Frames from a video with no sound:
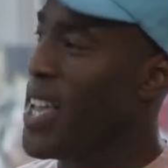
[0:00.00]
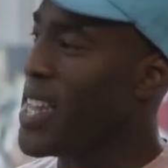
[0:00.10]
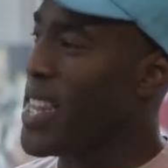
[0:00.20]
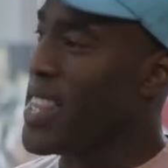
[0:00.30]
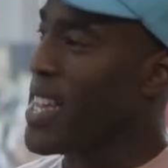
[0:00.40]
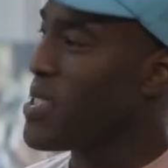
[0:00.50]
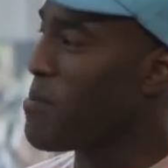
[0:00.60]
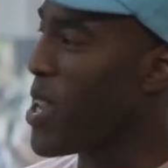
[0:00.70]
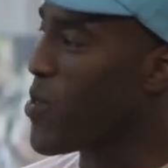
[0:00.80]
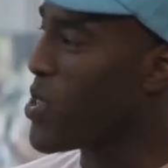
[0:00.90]
and, and that's
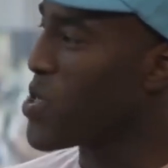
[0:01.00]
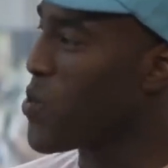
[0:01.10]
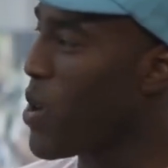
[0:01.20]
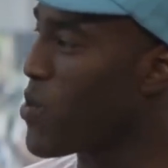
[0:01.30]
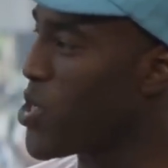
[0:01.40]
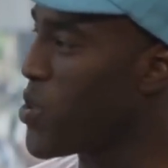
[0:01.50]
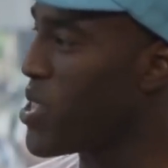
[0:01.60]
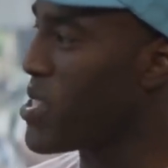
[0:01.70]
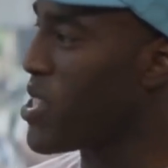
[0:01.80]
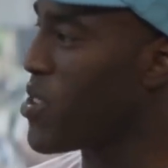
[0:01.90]
the main reason why we're
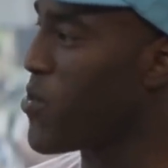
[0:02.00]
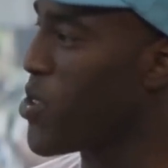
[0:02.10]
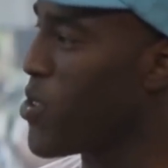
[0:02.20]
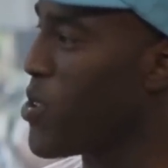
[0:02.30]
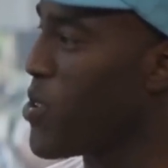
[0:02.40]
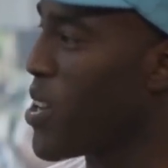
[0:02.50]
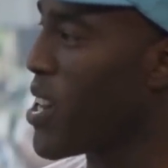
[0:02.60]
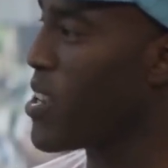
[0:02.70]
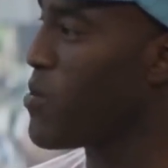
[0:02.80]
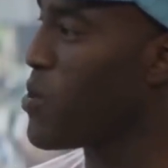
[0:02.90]
doing this interview,
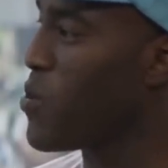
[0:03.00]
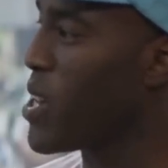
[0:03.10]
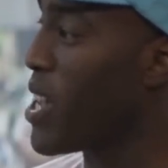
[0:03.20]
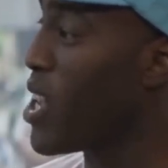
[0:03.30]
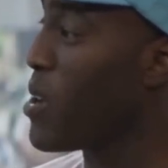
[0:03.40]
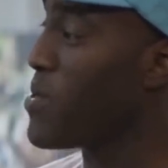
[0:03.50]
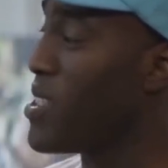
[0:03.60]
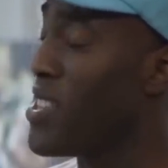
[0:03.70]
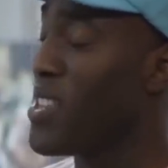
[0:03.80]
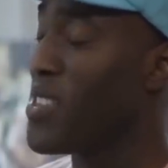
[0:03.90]
right? We want to
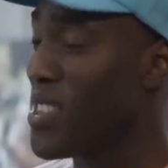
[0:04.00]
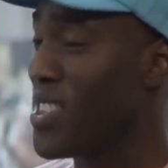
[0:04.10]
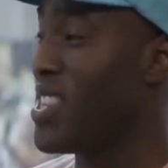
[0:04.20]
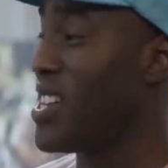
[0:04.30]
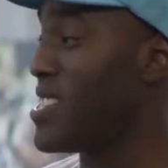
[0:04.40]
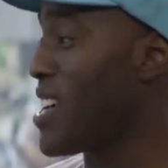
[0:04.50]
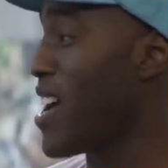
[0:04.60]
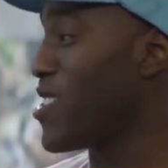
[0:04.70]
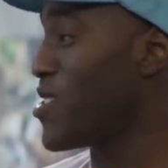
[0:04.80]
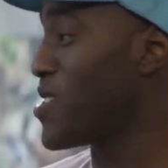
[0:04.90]
help the
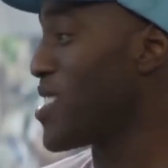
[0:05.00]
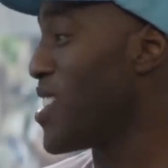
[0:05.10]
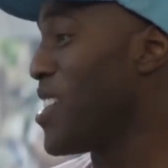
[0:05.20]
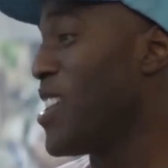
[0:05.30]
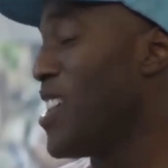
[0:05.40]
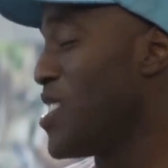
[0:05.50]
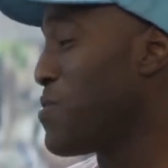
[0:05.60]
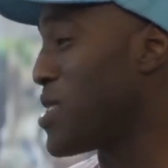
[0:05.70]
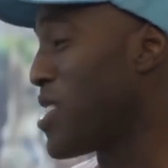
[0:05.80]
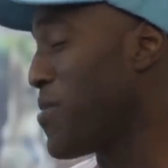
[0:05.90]
designers, yeah.
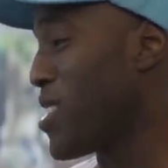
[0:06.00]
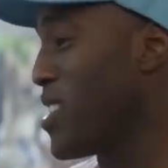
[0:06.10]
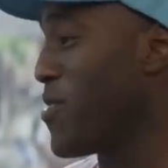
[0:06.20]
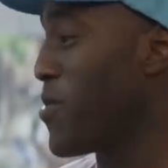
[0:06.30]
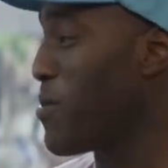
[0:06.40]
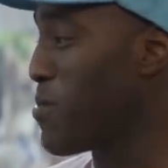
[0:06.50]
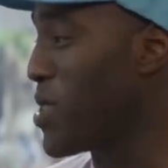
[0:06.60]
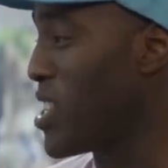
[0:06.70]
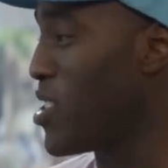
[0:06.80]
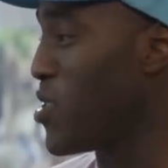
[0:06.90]
specifically from a
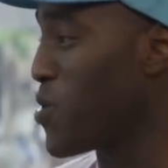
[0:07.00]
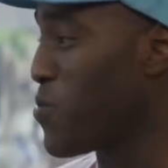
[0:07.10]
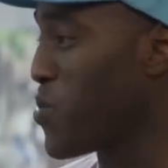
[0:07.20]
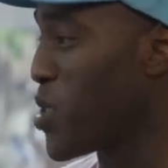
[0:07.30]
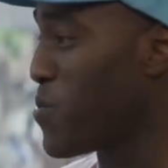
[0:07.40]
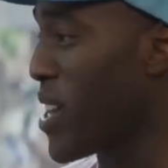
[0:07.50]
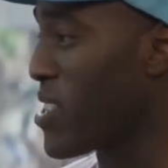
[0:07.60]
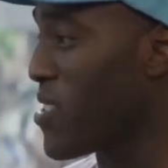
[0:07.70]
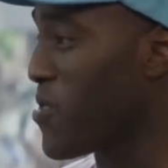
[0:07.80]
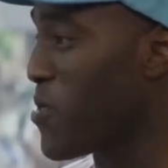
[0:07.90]
millennial's
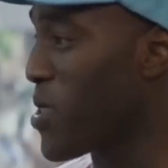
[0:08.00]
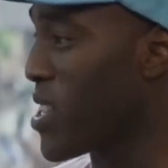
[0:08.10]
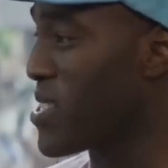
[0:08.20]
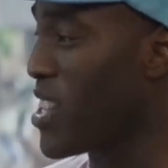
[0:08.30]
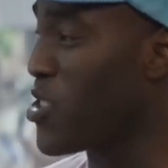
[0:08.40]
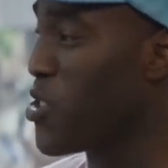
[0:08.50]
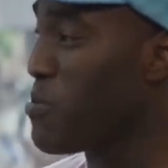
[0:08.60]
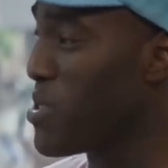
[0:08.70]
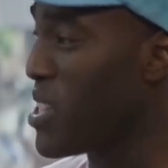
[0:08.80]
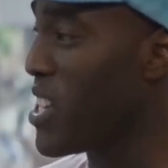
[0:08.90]
perspective, because I
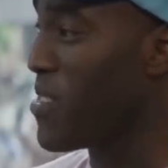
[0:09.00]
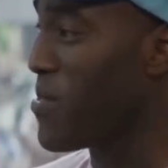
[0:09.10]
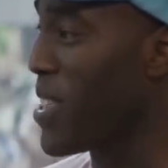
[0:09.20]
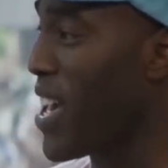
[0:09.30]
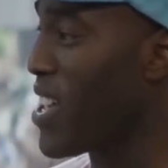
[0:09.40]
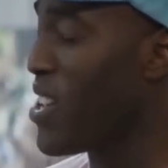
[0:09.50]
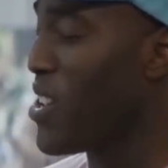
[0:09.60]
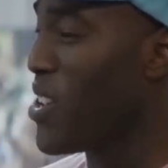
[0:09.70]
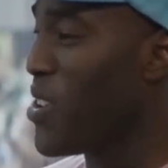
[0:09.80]
do believe that